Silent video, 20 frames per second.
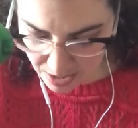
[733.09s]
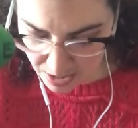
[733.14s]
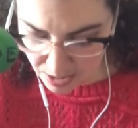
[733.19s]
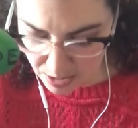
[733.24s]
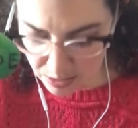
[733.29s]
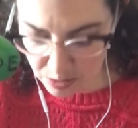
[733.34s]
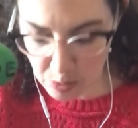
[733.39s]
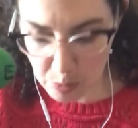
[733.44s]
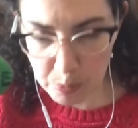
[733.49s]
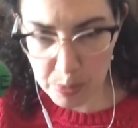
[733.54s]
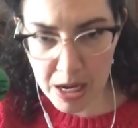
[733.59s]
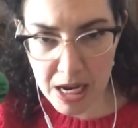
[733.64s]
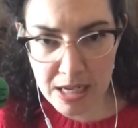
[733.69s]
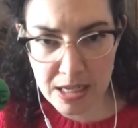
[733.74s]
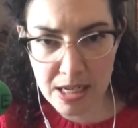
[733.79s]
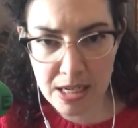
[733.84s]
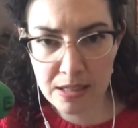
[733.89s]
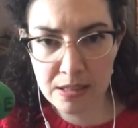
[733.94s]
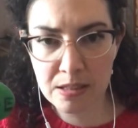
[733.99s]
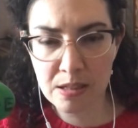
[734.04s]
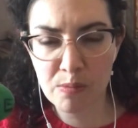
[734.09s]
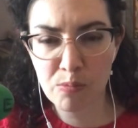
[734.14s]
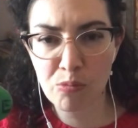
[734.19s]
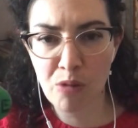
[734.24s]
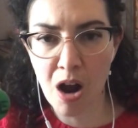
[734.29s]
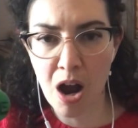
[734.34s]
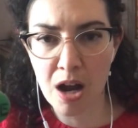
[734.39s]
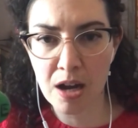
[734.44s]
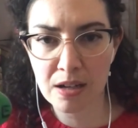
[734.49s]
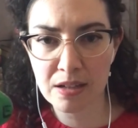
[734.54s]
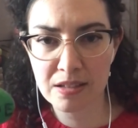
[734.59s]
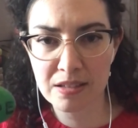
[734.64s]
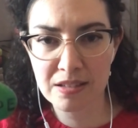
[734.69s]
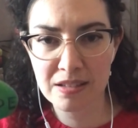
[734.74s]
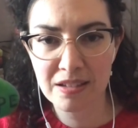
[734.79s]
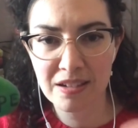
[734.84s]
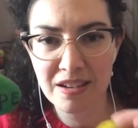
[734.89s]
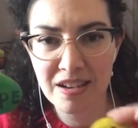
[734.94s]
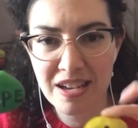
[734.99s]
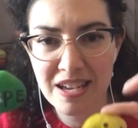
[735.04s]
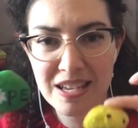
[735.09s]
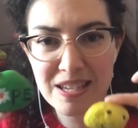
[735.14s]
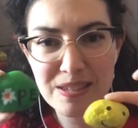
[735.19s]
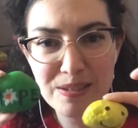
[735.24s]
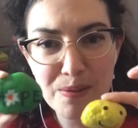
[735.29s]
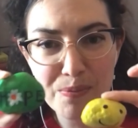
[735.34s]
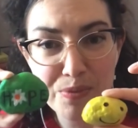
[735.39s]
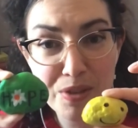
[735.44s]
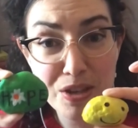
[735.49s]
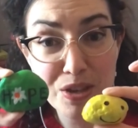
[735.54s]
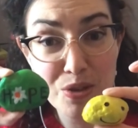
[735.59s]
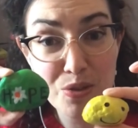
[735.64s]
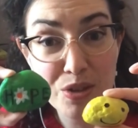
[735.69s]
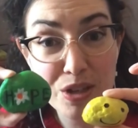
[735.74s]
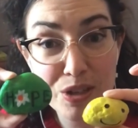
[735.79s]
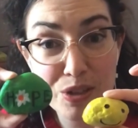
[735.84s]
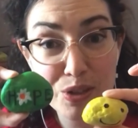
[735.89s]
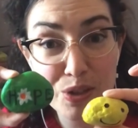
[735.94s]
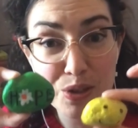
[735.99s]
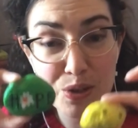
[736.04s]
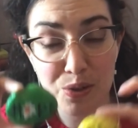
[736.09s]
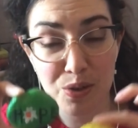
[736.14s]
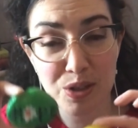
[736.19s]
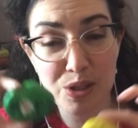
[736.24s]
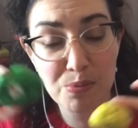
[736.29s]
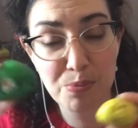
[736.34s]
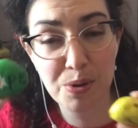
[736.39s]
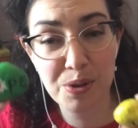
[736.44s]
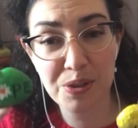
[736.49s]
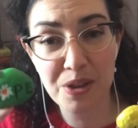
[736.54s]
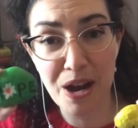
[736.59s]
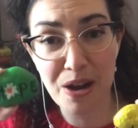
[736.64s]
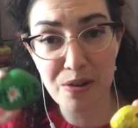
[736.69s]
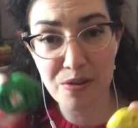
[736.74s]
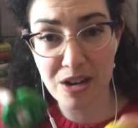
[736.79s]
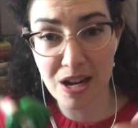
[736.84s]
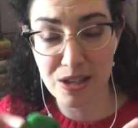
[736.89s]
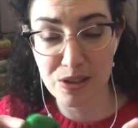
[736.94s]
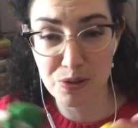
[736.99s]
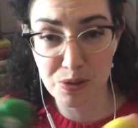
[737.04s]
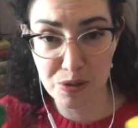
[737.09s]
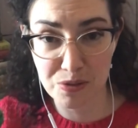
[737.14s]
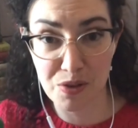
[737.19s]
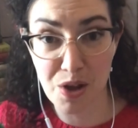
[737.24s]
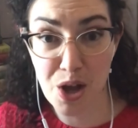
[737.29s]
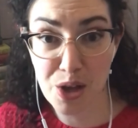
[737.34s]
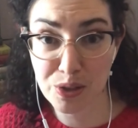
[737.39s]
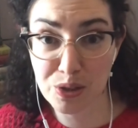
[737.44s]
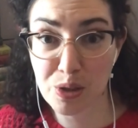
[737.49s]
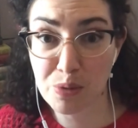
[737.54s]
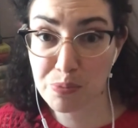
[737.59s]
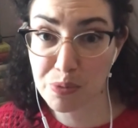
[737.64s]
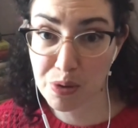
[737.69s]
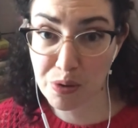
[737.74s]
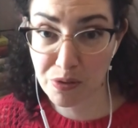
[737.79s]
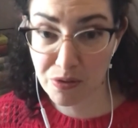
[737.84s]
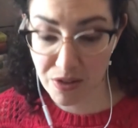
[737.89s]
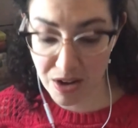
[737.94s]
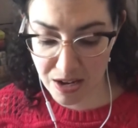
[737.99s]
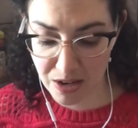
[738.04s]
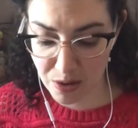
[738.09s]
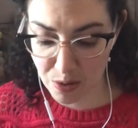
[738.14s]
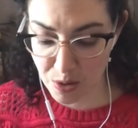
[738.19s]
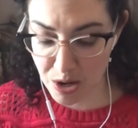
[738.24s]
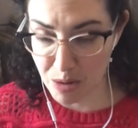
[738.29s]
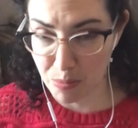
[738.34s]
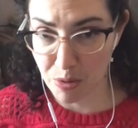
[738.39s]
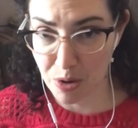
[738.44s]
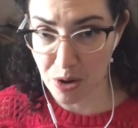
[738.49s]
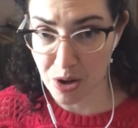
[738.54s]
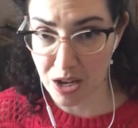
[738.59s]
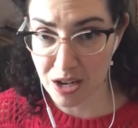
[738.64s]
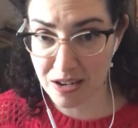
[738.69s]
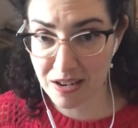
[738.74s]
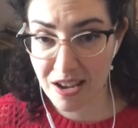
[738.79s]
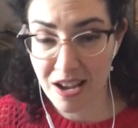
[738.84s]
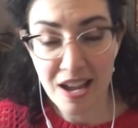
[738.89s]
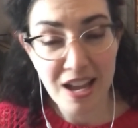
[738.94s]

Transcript: So painting some rocks is something you can do to put out and sort of also beautify your neighborhood